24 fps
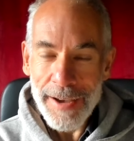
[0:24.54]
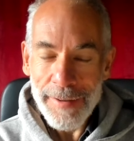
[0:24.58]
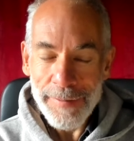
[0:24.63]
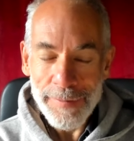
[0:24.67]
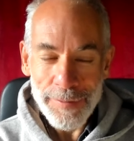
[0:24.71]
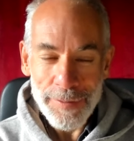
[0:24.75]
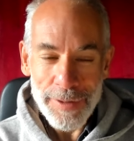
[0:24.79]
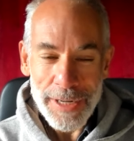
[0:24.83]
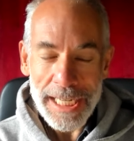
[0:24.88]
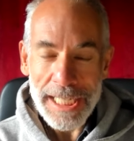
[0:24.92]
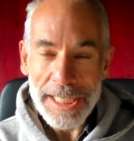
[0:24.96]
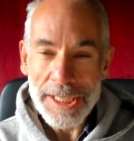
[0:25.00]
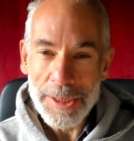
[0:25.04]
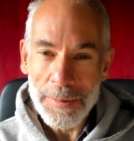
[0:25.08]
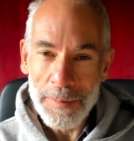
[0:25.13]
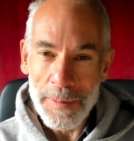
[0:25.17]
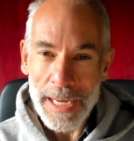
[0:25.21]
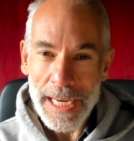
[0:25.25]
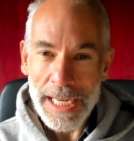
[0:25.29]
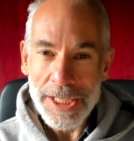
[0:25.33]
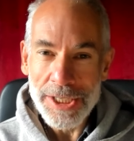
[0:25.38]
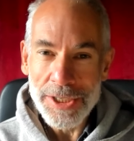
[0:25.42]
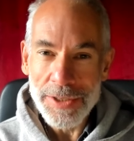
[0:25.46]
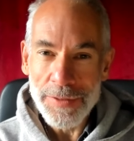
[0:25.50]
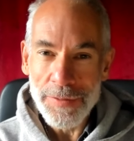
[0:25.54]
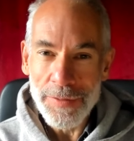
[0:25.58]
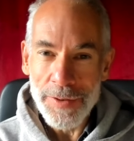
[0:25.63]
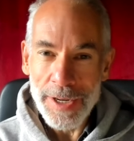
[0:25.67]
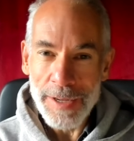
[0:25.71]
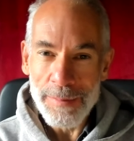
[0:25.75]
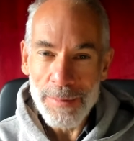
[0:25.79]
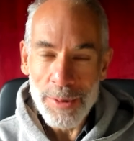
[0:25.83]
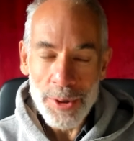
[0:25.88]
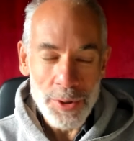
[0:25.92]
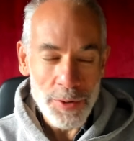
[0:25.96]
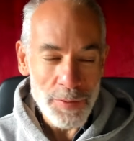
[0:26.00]
Free speech,
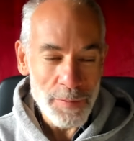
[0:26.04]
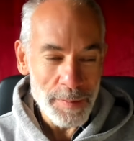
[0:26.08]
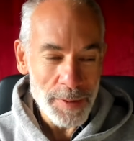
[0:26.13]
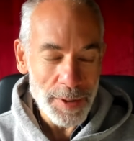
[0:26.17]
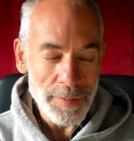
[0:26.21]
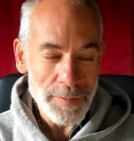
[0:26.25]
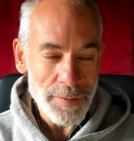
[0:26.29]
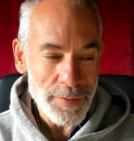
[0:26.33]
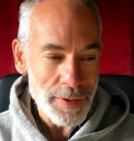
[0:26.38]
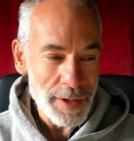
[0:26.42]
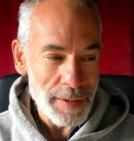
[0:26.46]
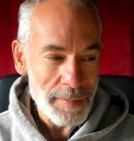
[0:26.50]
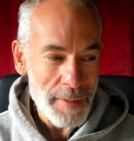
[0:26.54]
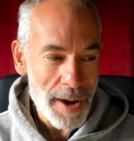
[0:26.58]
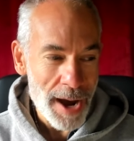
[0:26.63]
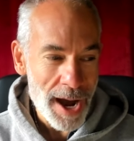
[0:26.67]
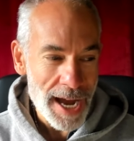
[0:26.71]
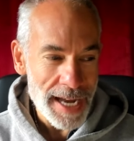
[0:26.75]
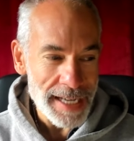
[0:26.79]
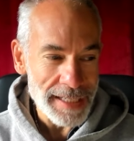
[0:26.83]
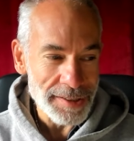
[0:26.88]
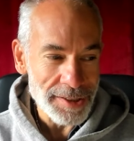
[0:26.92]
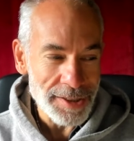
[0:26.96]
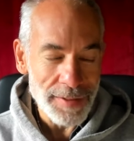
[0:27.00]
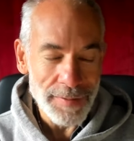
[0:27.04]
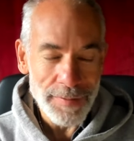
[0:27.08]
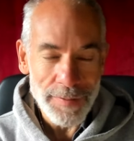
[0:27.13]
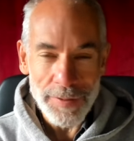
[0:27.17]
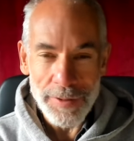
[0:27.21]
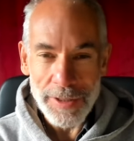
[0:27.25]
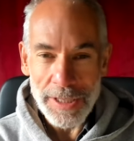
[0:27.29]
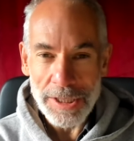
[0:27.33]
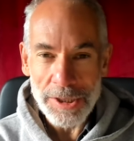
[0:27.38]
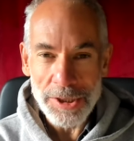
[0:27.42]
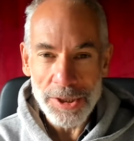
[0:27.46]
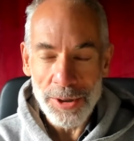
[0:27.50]
free movement, free minds, and
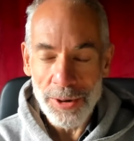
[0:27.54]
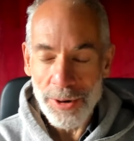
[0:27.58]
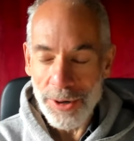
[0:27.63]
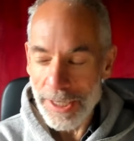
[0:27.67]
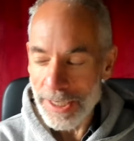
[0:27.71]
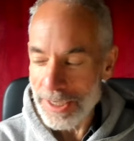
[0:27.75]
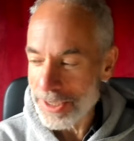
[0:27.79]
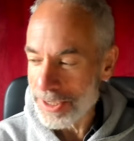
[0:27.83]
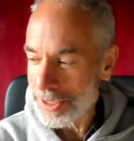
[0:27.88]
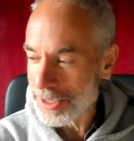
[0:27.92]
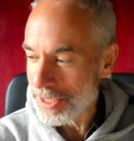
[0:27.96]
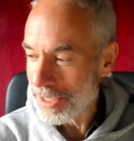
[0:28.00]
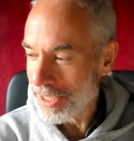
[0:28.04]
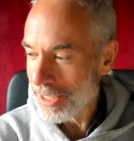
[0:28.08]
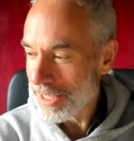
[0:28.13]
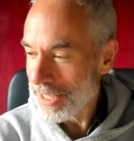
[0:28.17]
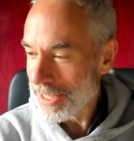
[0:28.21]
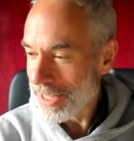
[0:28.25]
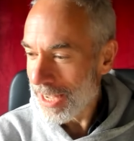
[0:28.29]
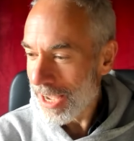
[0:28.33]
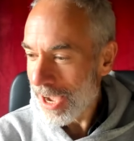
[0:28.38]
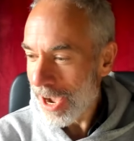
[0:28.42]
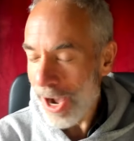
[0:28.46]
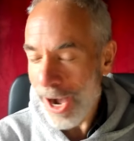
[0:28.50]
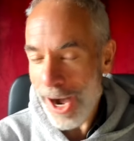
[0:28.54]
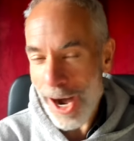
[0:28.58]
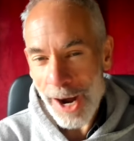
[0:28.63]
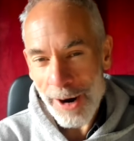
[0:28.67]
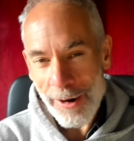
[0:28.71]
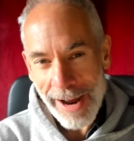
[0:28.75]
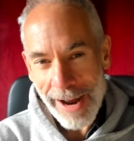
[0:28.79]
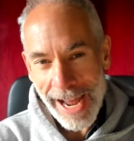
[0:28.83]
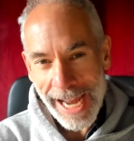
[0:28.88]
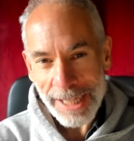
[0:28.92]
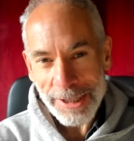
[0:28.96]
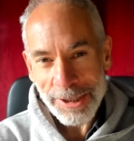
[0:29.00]
free choice.
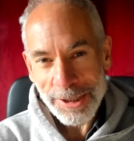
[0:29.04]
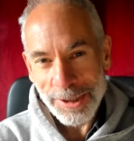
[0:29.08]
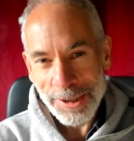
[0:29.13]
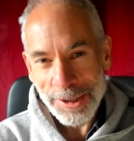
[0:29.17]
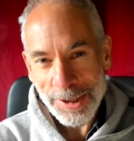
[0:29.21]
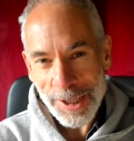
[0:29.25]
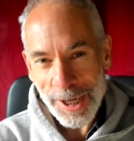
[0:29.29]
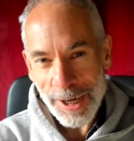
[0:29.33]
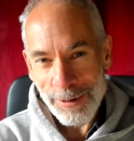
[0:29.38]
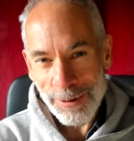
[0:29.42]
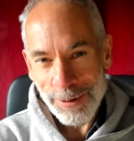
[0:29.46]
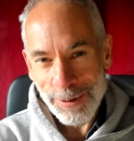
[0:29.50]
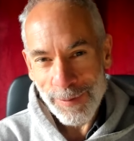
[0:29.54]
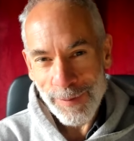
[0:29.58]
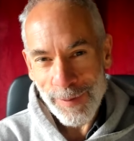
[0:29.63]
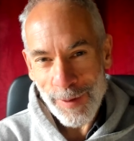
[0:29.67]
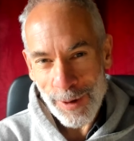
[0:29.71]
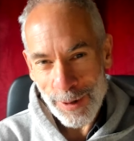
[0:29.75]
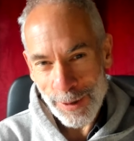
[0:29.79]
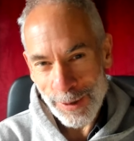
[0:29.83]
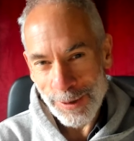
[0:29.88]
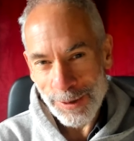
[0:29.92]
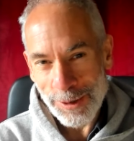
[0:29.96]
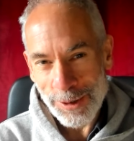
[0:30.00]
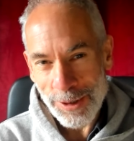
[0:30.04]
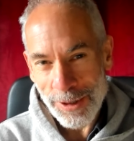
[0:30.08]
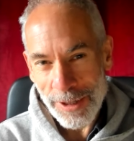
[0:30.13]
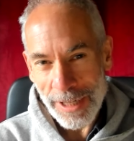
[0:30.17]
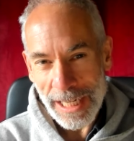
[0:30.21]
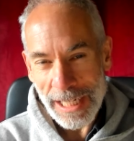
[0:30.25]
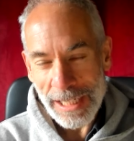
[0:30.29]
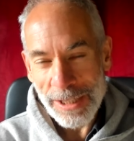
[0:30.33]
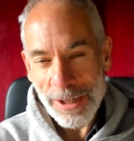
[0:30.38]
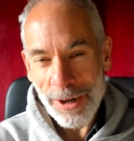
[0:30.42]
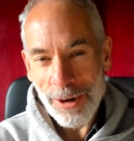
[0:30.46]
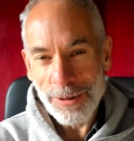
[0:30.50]
Our actions are all
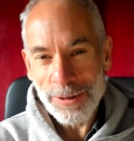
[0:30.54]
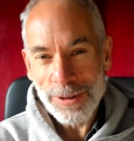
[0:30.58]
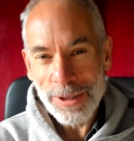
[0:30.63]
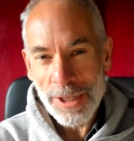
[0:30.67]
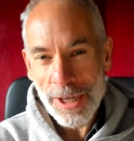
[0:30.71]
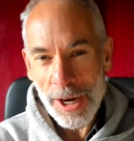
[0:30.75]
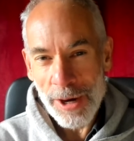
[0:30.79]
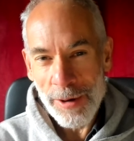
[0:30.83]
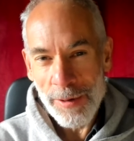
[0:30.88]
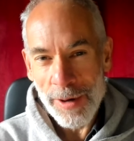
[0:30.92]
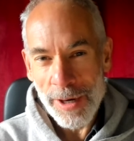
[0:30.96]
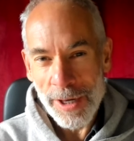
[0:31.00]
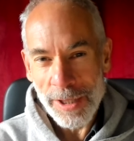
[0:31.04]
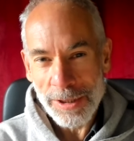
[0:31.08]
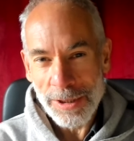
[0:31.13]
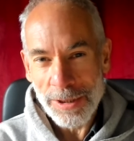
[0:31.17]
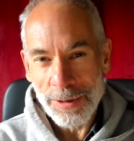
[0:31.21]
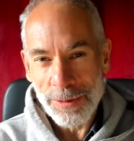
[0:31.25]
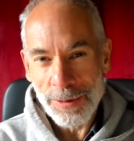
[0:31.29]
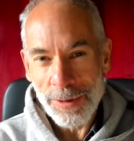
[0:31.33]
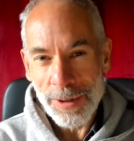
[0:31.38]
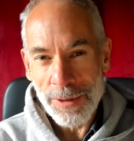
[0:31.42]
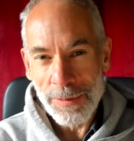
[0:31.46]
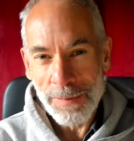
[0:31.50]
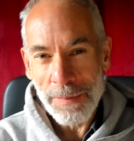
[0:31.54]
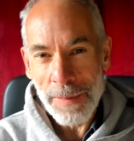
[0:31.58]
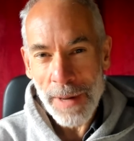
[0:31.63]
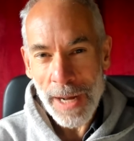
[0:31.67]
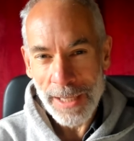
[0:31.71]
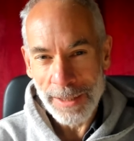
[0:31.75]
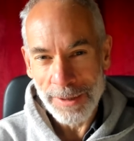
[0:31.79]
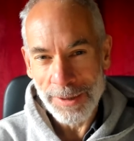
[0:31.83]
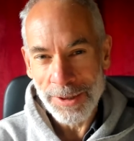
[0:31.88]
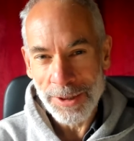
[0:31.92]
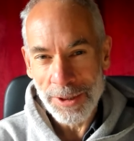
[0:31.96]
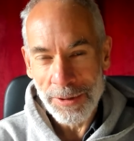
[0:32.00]
voluntary, not coerced or
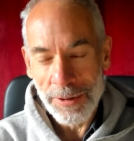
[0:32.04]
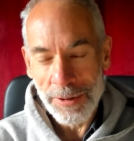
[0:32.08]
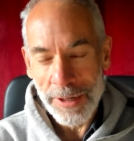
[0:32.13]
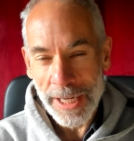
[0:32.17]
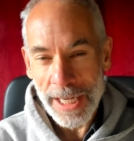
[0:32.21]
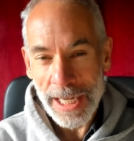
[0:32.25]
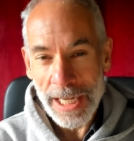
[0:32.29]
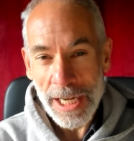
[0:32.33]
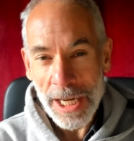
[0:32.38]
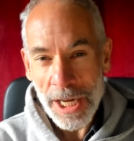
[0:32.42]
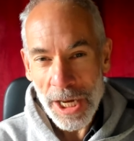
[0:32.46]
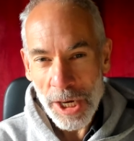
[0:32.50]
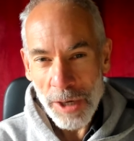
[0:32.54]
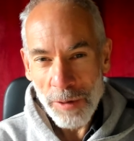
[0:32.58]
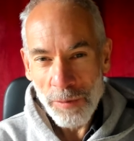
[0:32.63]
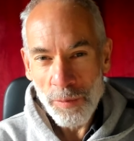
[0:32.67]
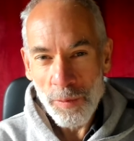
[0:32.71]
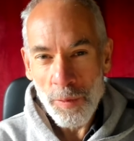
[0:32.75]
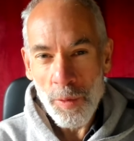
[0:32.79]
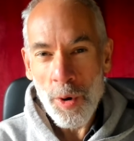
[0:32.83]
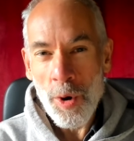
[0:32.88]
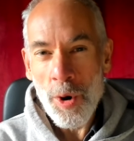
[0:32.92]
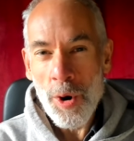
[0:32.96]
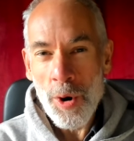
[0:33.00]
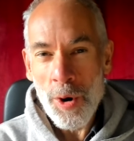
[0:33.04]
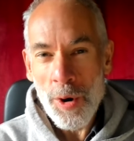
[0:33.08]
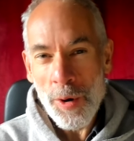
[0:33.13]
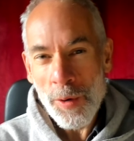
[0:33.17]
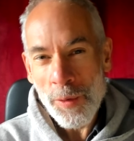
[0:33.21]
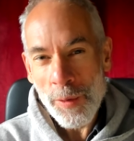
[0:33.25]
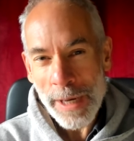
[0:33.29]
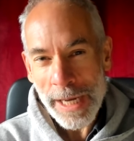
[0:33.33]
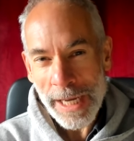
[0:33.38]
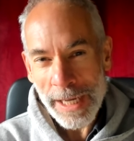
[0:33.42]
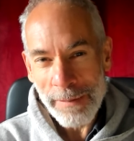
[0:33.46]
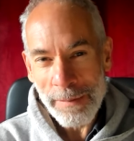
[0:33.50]
compulsory.
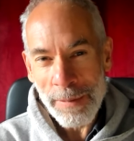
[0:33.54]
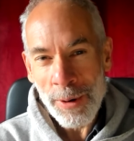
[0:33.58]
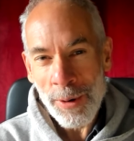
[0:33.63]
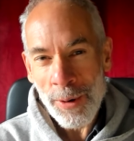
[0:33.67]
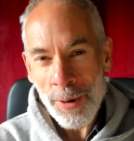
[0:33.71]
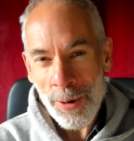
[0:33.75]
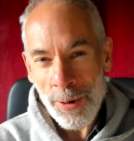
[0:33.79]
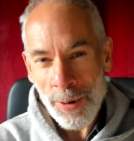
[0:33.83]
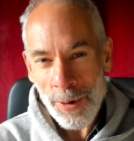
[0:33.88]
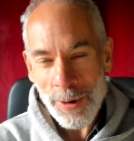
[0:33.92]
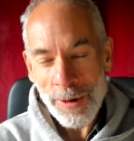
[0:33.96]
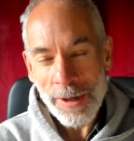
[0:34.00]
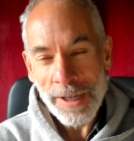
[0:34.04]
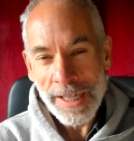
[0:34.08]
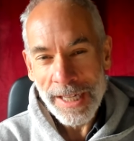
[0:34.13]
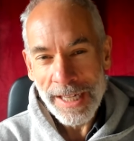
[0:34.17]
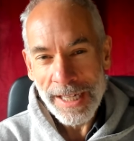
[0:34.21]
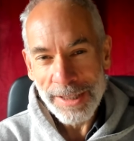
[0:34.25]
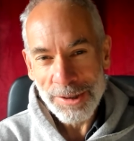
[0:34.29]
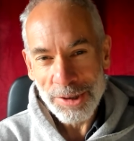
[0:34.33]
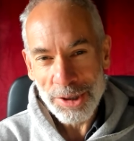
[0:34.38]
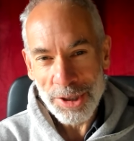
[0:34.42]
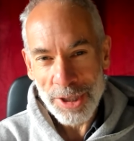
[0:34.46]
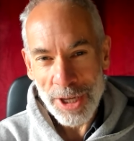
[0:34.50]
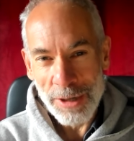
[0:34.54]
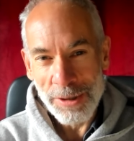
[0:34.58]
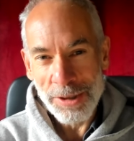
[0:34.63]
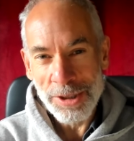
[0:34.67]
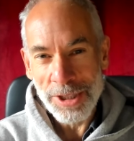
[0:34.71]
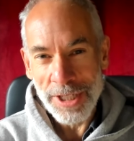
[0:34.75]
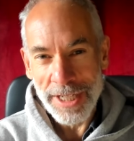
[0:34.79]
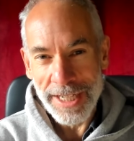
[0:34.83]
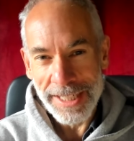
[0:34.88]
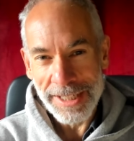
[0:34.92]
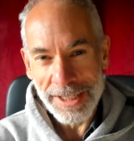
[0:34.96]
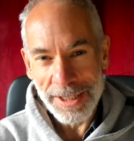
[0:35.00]
War we abhor,
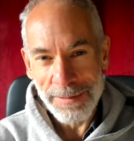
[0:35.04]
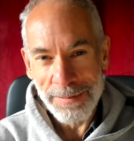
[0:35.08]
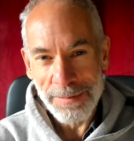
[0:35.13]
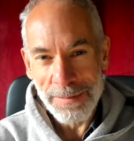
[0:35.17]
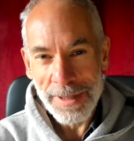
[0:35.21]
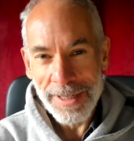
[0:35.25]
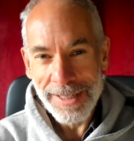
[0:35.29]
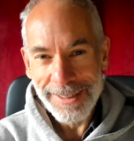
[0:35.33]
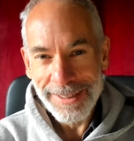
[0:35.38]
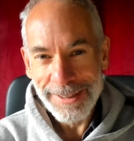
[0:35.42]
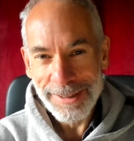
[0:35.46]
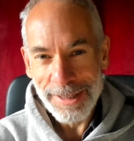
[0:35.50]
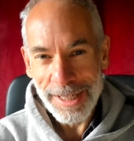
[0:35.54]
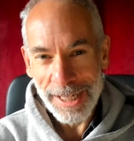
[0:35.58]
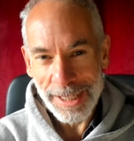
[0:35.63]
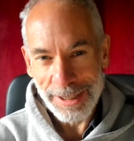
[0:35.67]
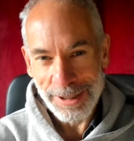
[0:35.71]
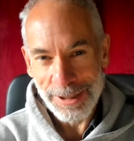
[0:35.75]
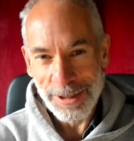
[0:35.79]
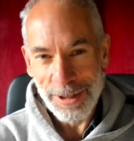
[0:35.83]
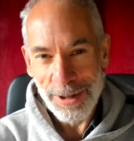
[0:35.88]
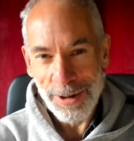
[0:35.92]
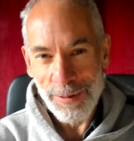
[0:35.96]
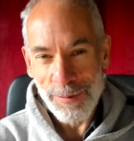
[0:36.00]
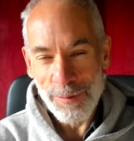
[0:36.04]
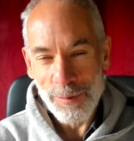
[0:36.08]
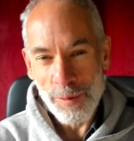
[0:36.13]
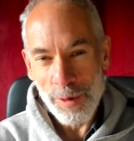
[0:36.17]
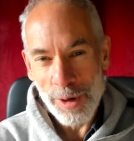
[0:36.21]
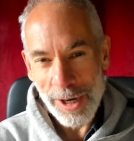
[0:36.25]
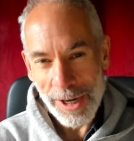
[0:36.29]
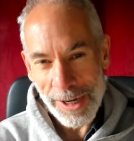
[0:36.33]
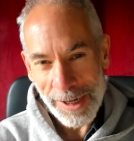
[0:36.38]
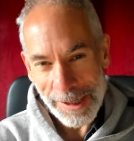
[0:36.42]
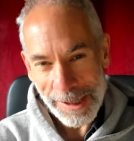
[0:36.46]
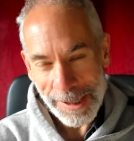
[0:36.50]
socialism does not
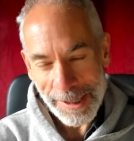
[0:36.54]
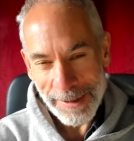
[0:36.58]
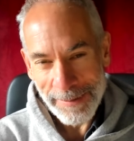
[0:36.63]
work.